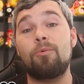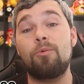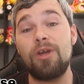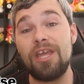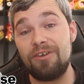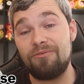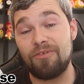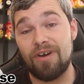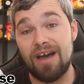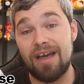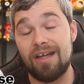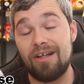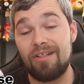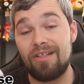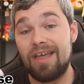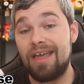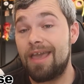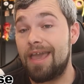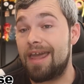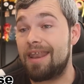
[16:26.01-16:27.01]

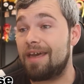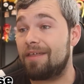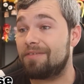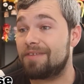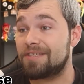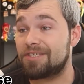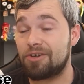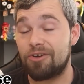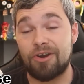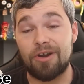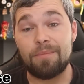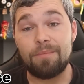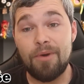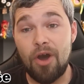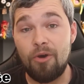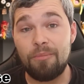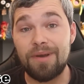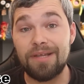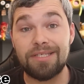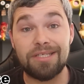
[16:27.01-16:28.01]
Weavile, and at this current
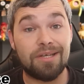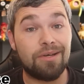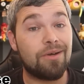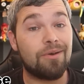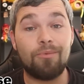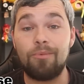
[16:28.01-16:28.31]
moment,